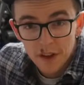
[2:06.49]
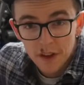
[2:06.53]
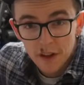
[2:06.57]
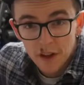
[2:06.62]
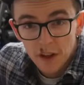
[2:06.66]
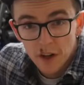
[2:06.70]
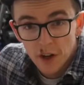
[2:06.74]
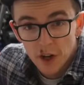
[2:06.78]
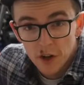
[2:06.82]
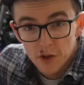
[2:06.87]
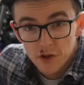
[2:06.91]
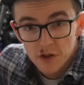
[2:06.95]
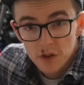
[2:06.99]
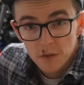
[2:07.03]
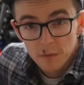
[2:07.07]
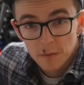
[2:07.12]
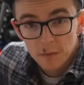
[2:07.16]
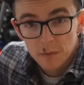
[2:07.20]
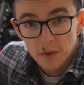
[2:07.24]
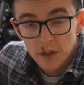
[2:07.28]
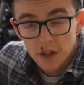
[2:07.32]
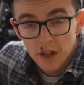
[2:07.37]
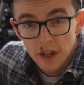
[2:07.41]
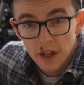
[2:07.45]
conundrum
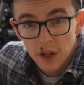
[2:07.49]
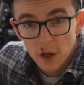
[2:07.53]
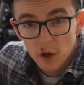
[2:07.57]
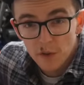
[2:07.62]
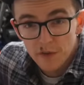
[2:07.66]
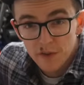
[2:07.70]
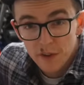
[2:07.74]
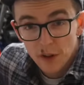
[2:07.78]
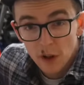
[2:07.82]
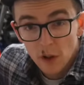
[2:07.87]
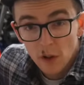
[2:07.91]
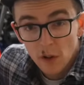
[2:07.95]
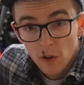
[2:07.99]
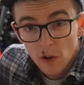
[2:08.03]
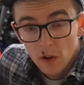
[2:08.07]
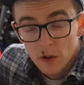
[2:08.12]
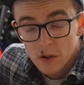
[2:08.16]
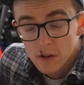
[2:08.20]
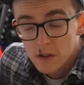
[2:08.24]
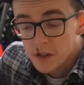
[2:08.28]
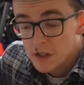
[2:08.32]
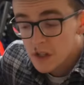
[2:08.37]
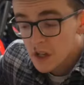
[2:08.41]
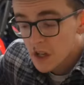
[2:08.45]
of the
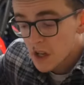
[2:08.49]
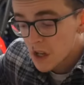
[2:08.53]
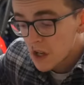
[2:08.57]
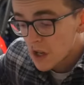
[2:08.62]
clocks.